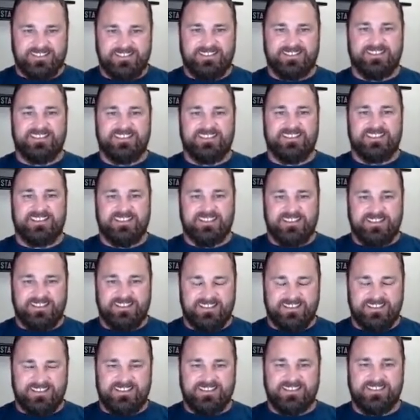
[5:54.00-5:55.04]

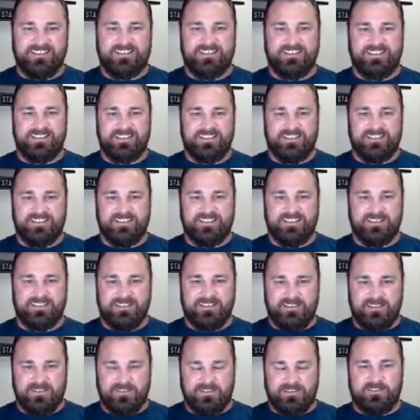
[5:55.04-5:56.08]

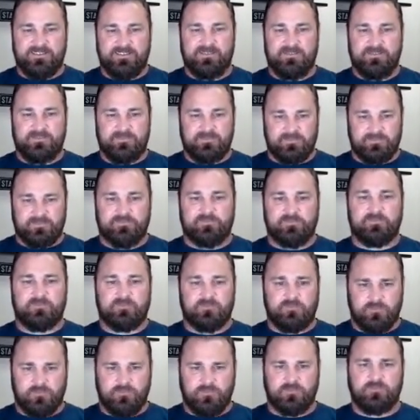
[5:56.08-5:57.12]

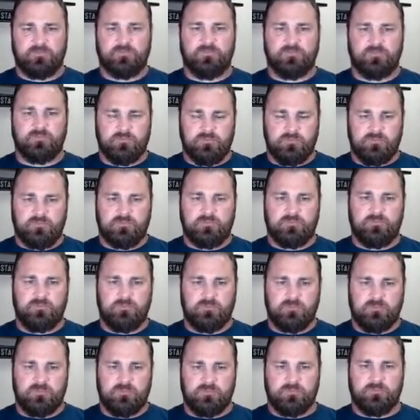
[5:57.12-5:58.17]

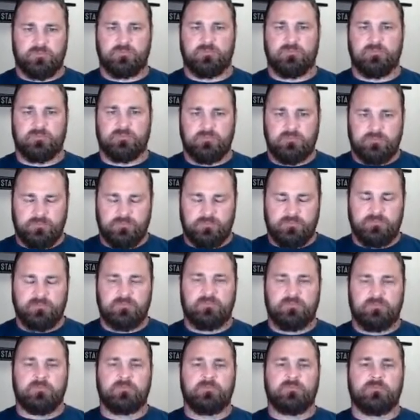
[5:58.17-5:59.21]

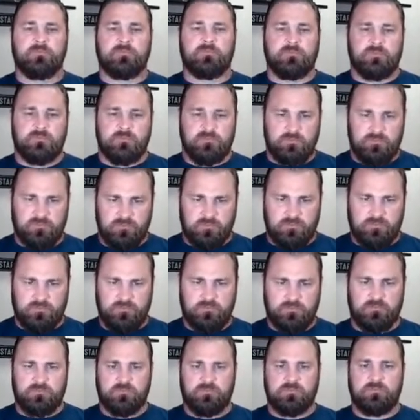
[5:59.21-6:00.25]

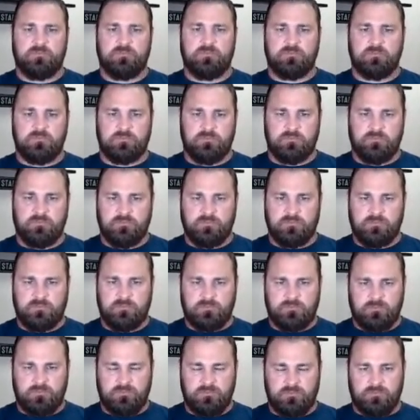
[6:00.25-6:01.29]

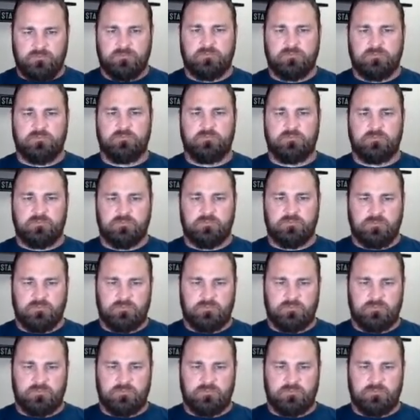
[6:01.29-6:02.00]
No words are spoken by the person on screen.